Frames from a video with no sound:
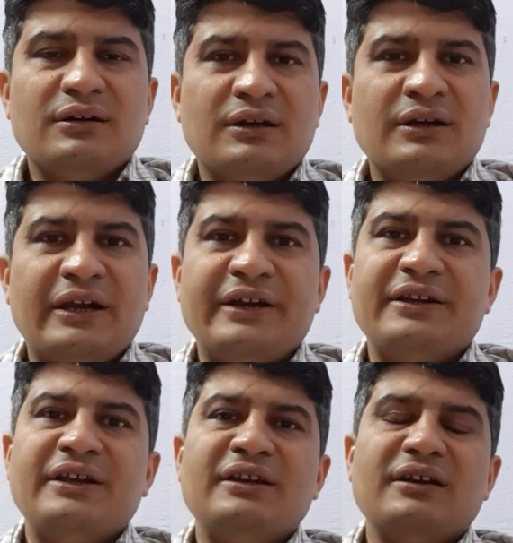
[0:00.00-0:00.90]

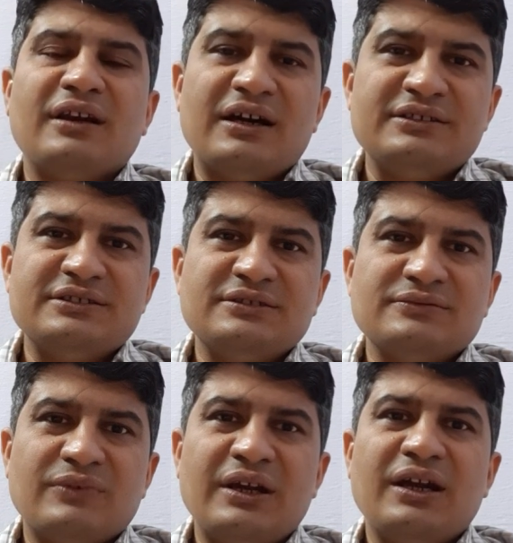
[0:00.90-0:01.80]
18
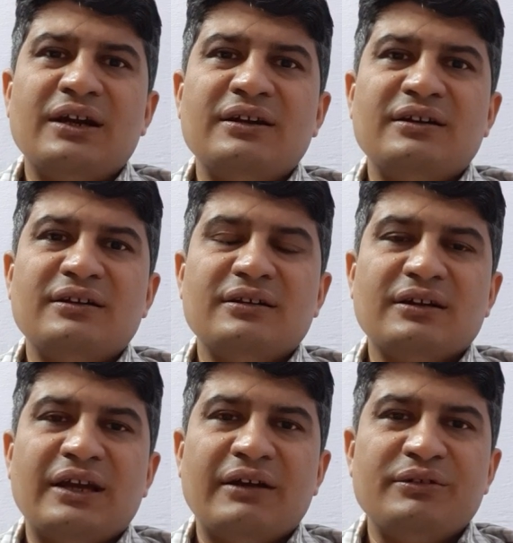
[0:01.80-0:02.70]
glargine. Why I
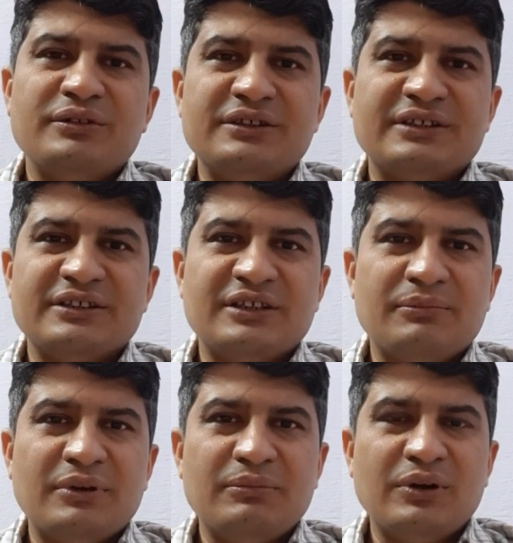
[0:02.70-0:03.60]
gave you this
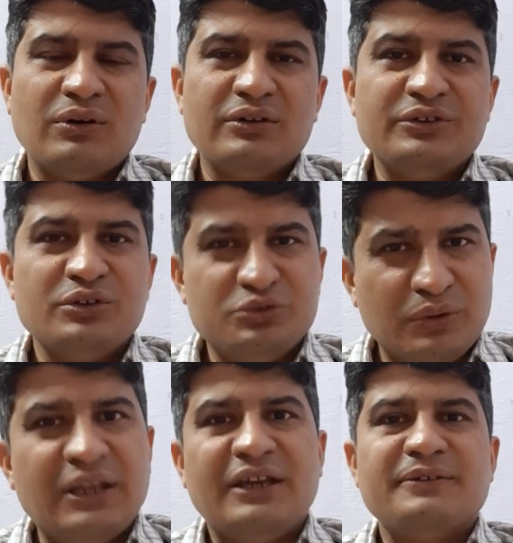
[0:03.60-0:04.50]
example? Because
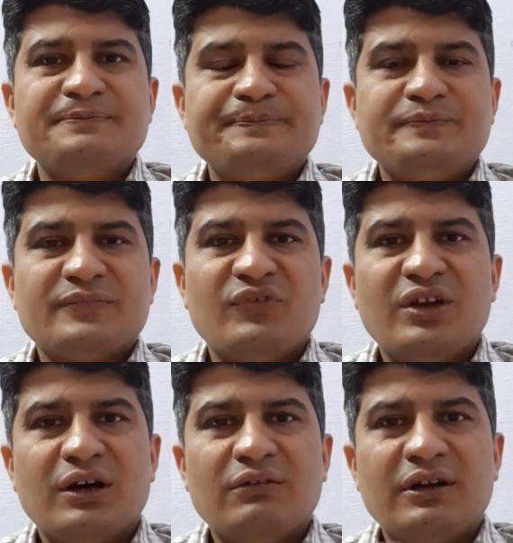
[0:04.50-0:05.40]
usually
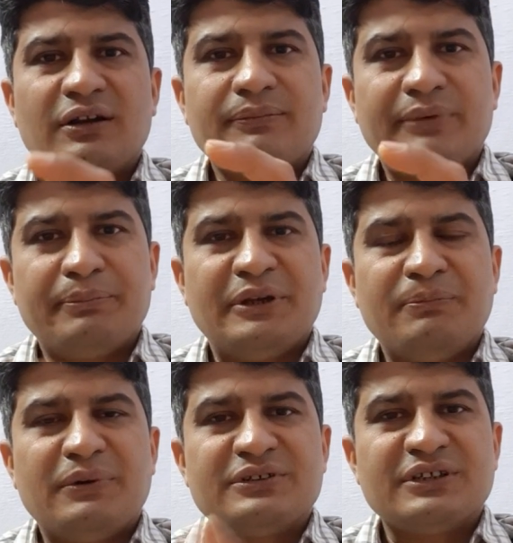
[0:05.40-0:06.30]
we cover
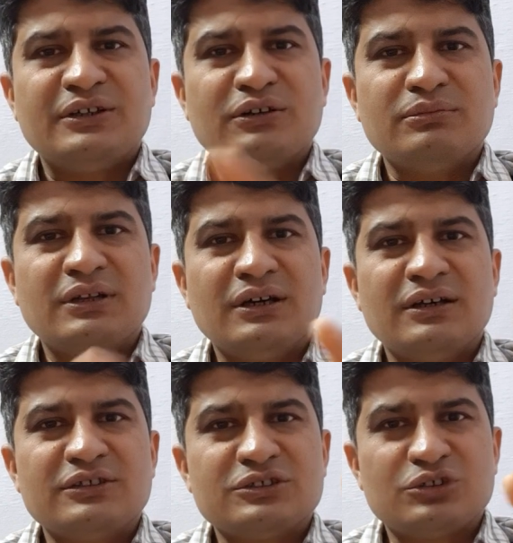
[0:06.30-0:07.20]
50% of
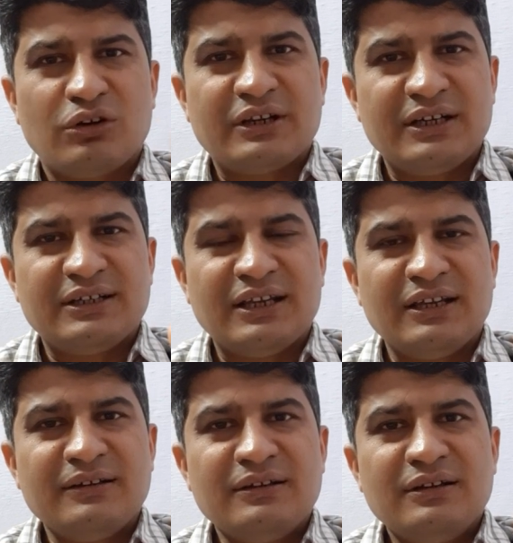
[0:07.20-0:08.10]
the short
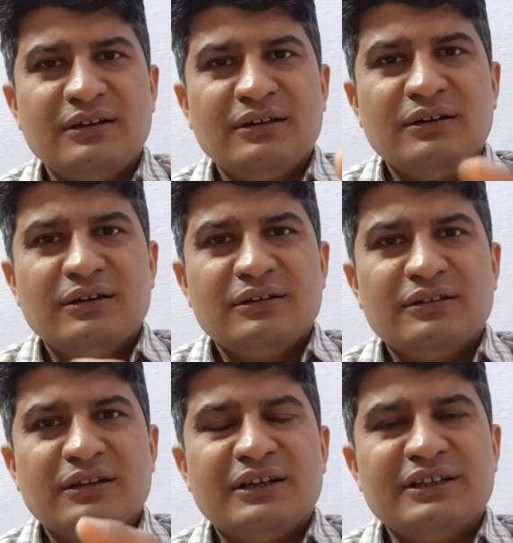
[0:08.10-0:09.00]
acting,
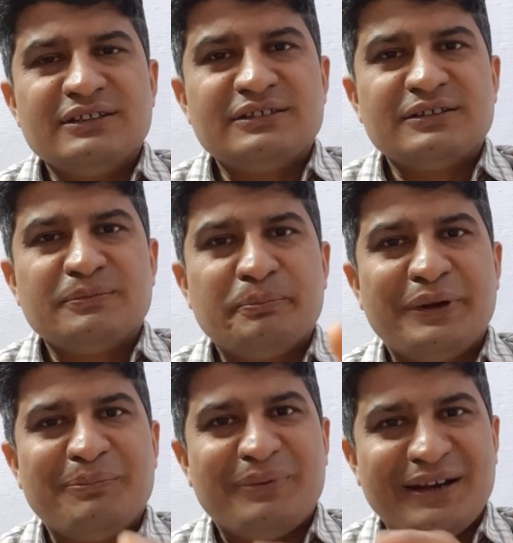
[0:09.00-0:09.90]
that is
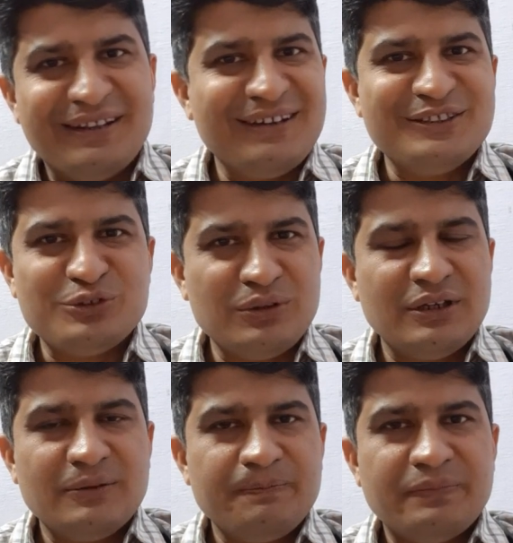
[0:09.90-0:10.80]
preprandial
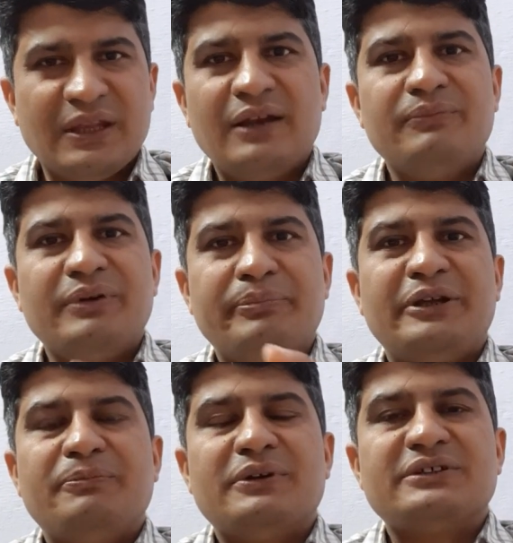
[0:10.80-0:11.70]
insulin, and
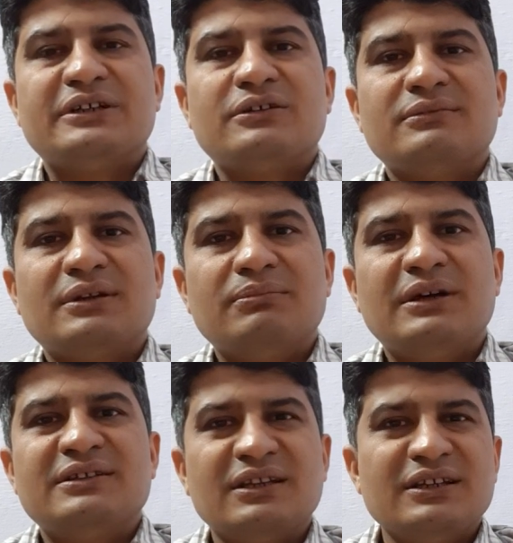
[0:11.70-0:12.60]
50% of the
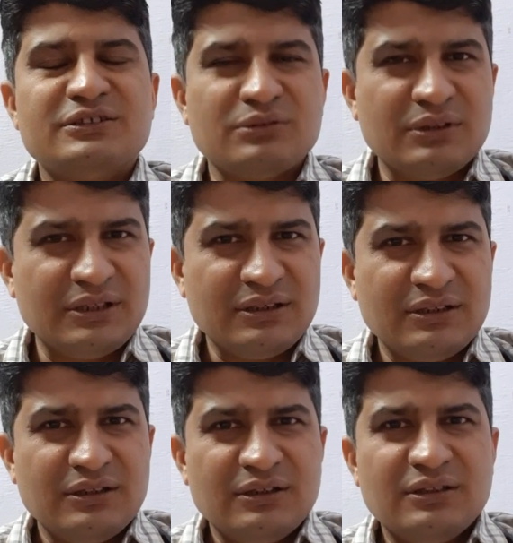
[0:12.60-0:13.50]
basal insulin.
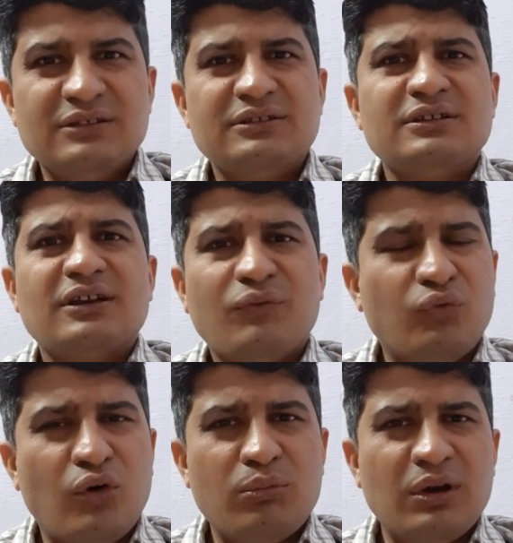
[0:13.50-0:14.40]
This is a rough
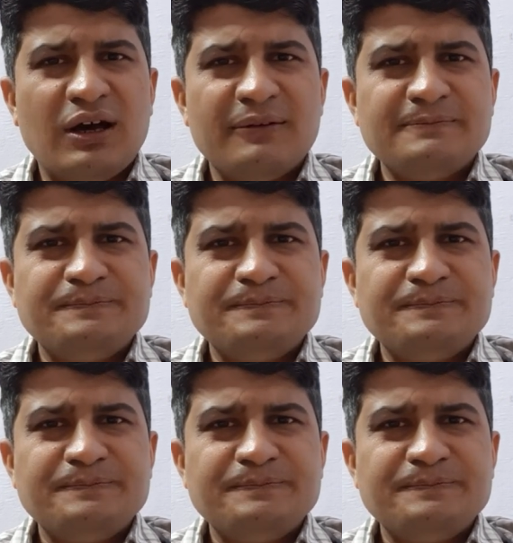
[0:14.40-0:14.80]
formula.